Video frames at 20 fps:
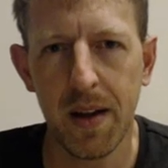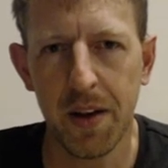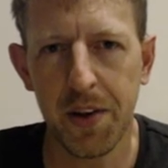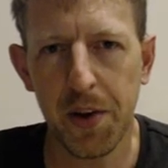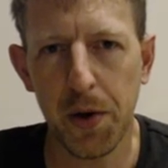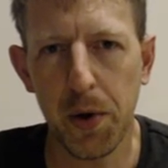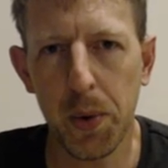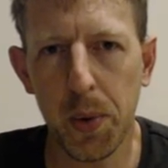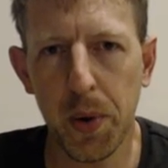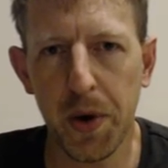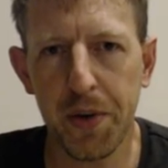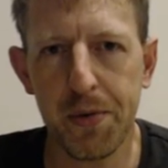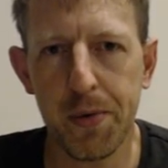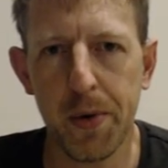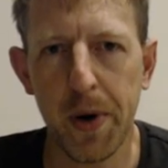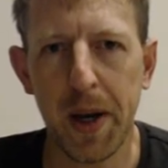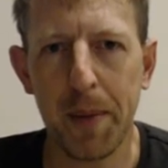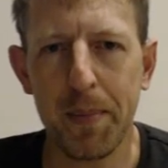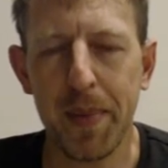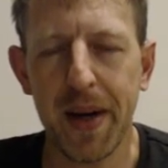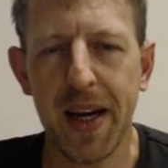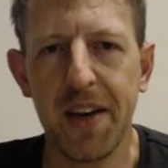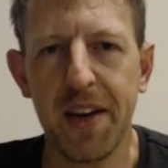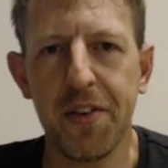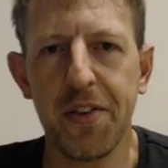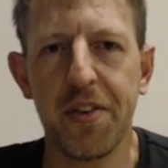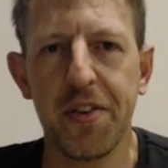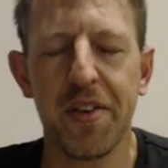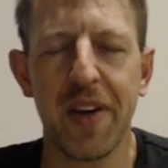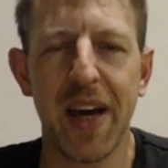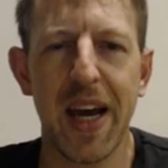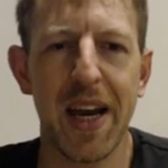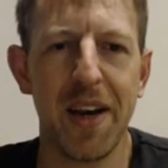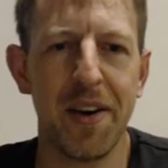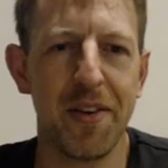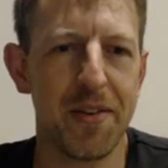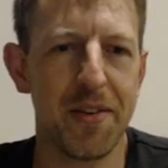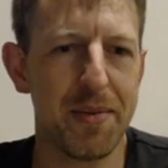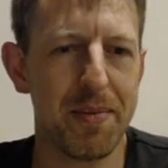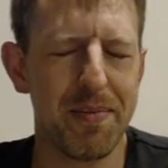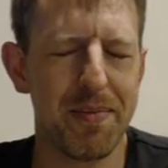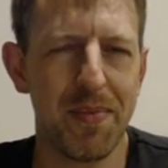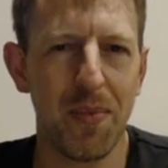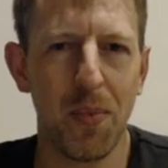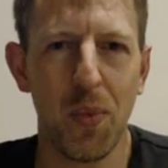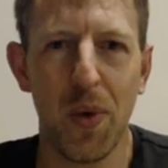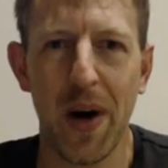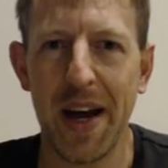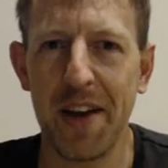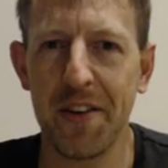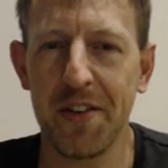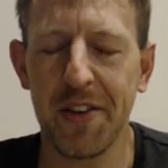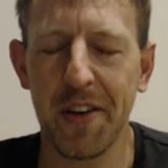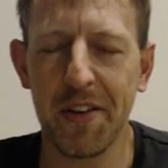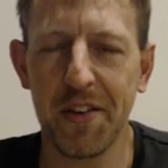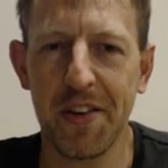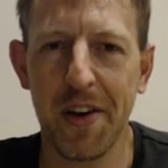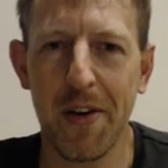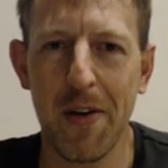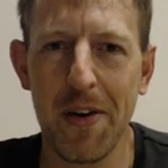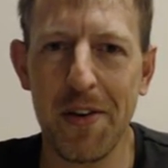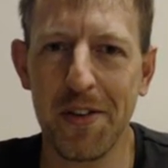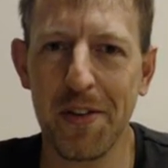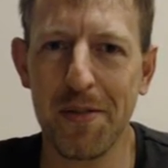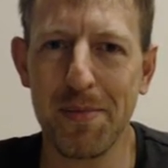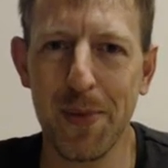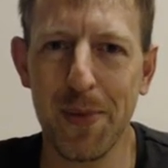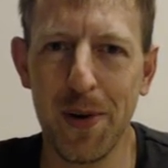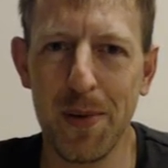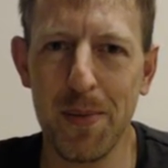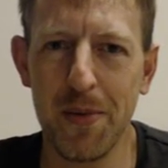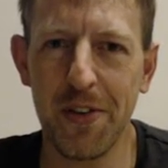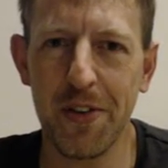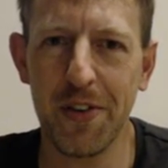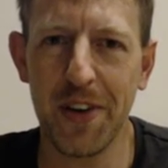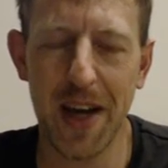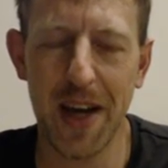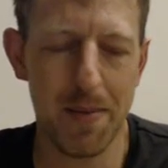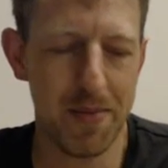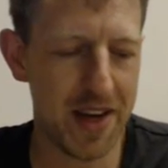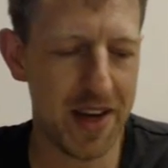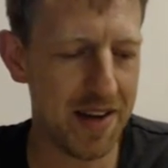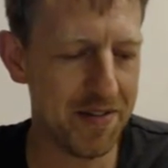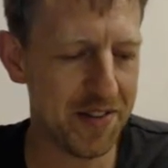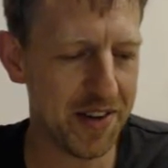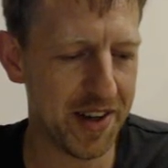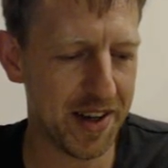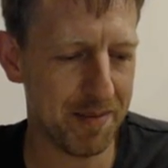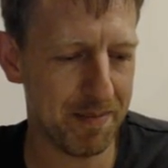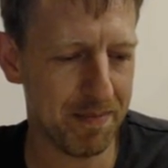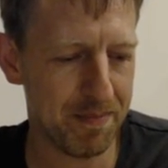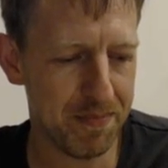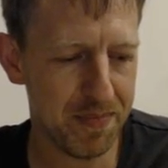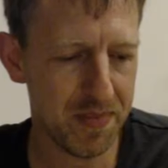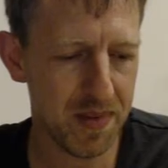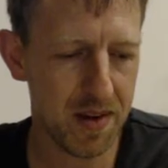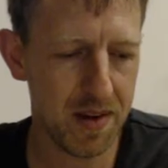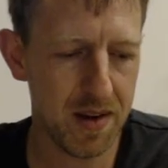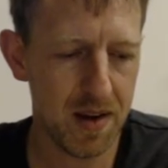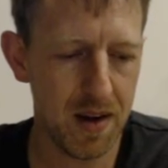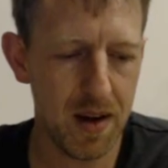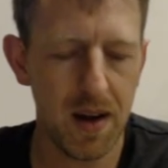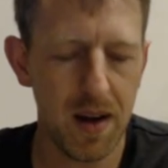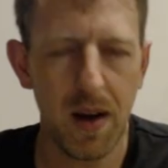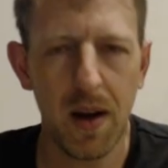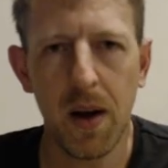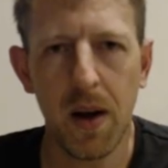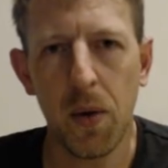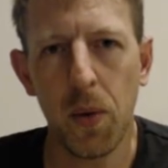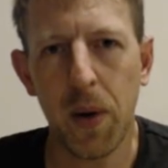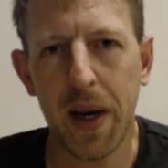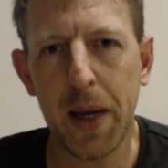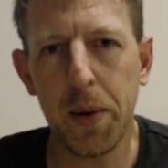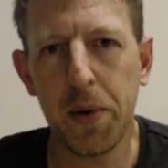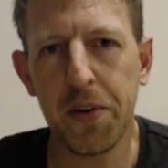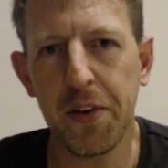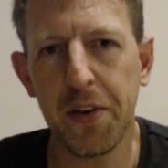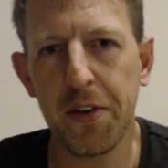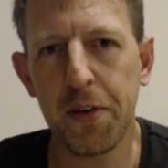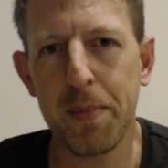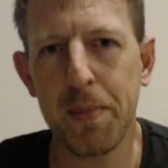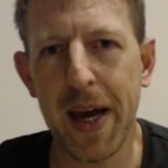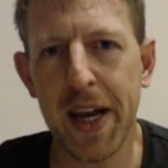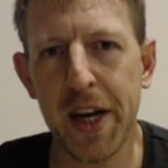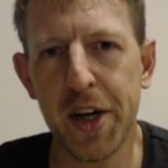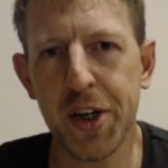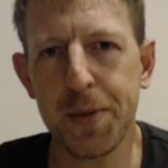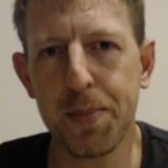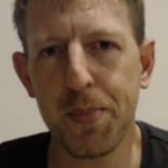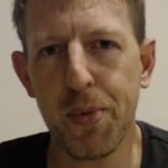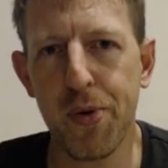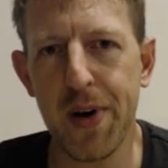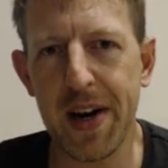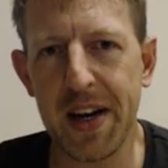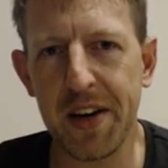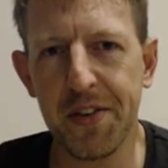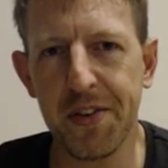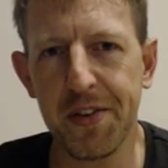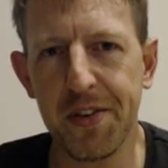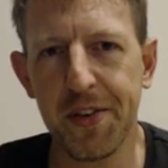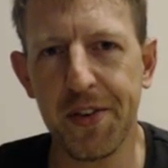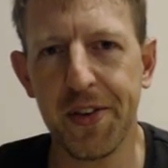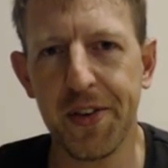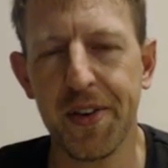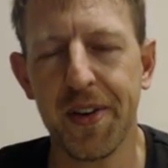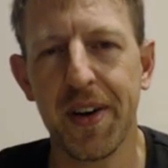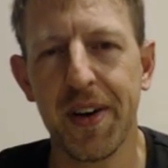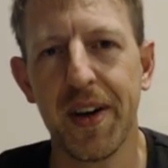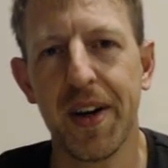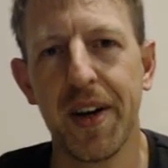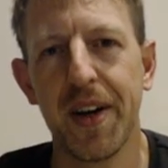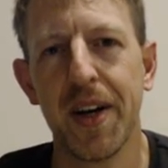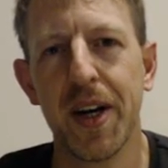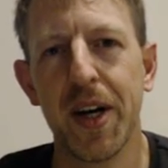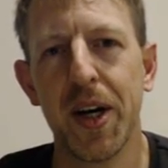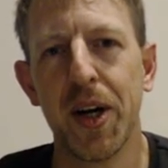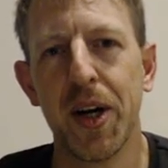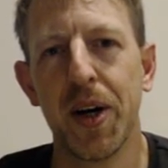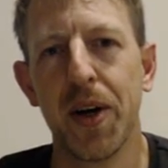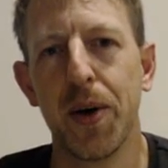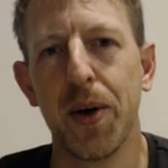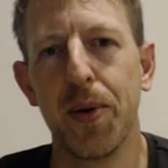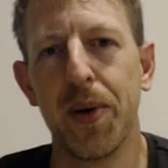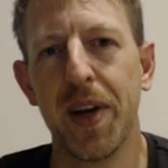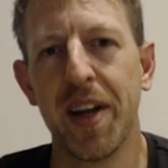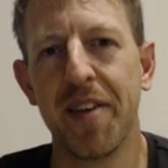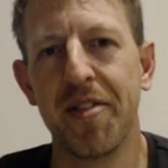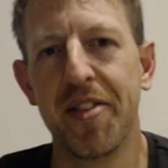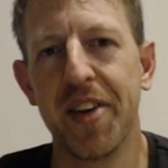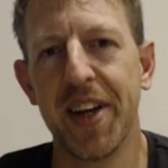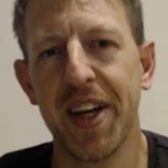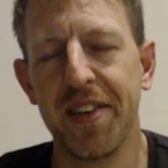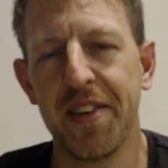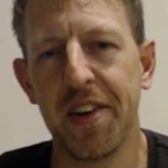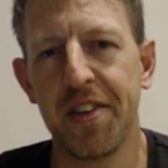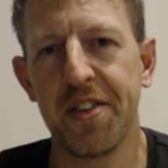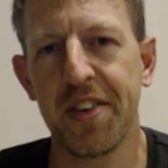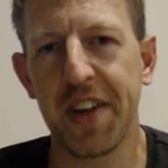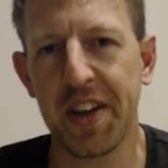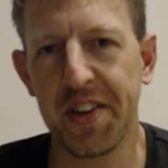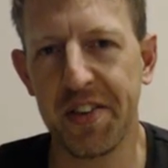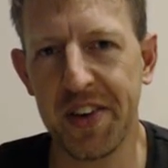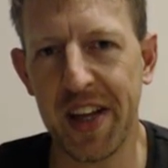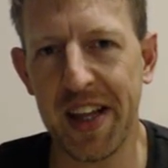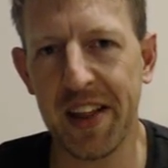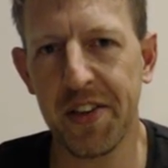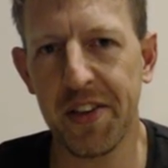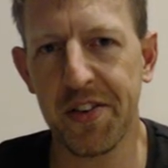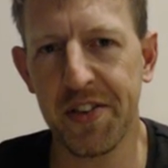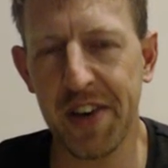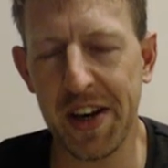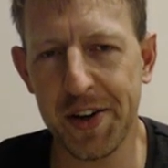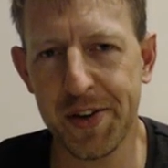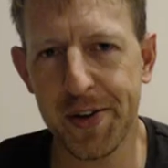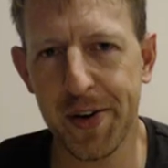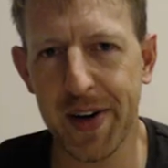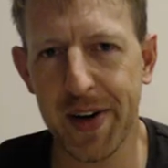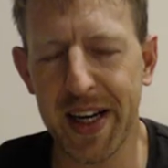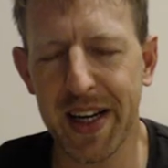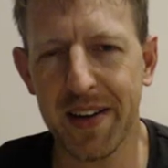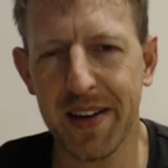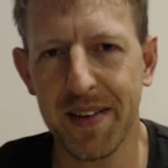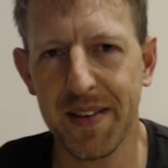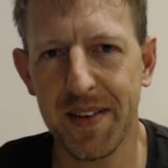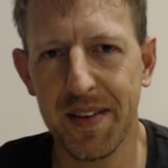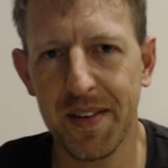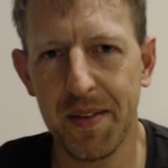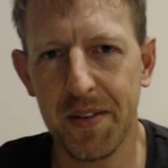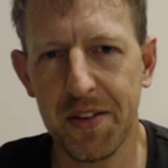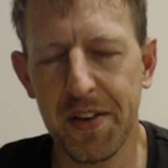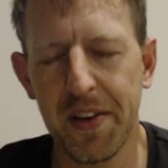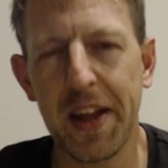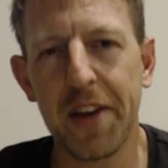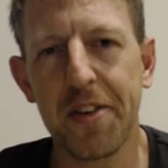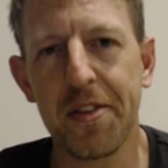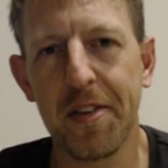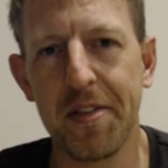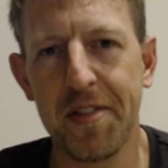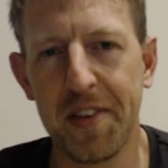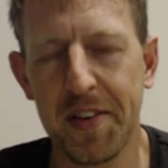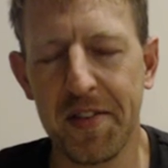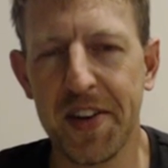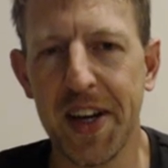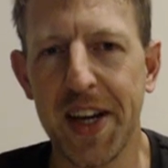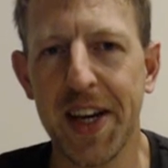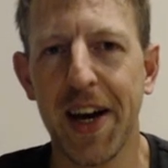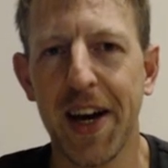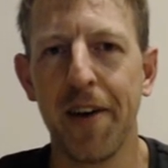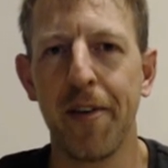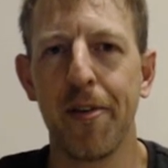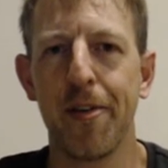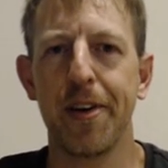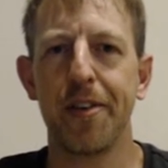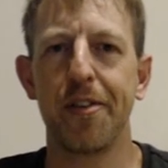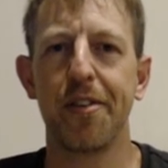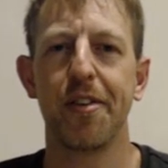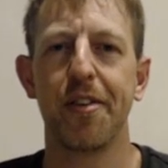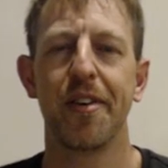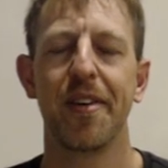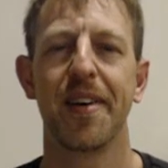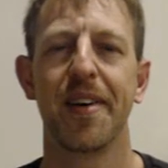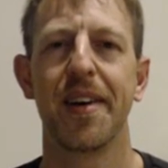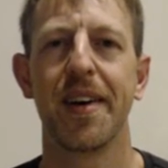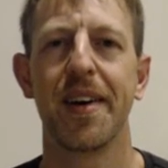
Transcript: So who was Ruy López, and why is the series of moves named after him? Well, he was a Spanish priest who lived in the 16th century, so that's the 1500s.